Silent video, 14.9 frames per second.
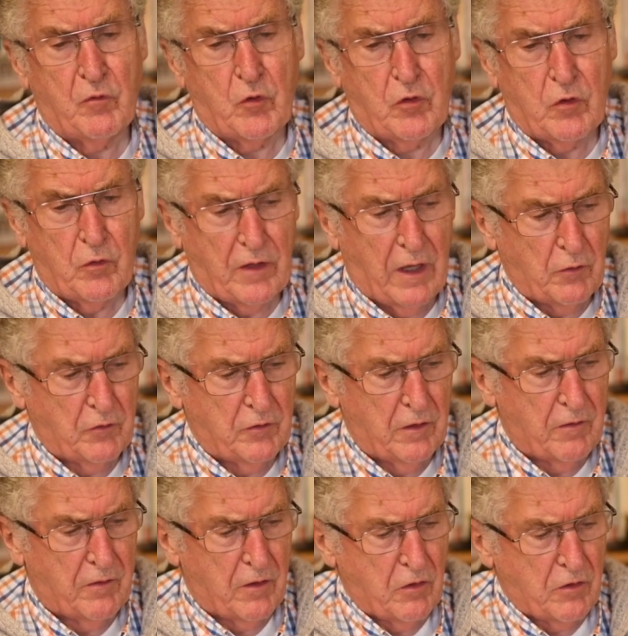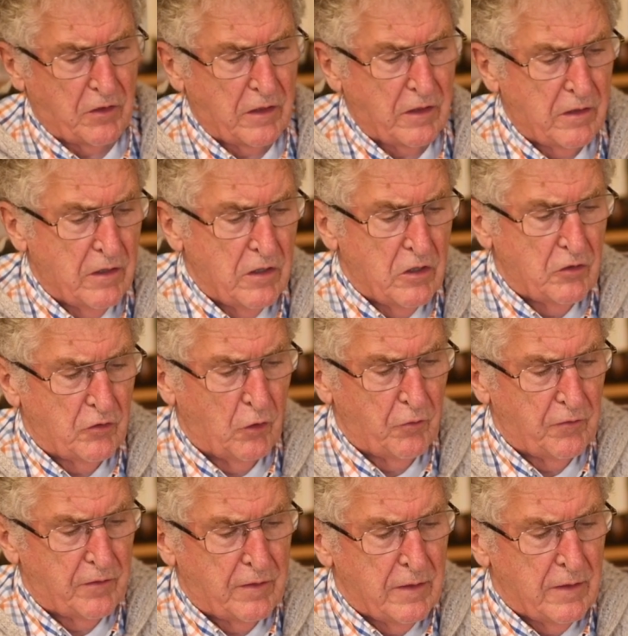2030. So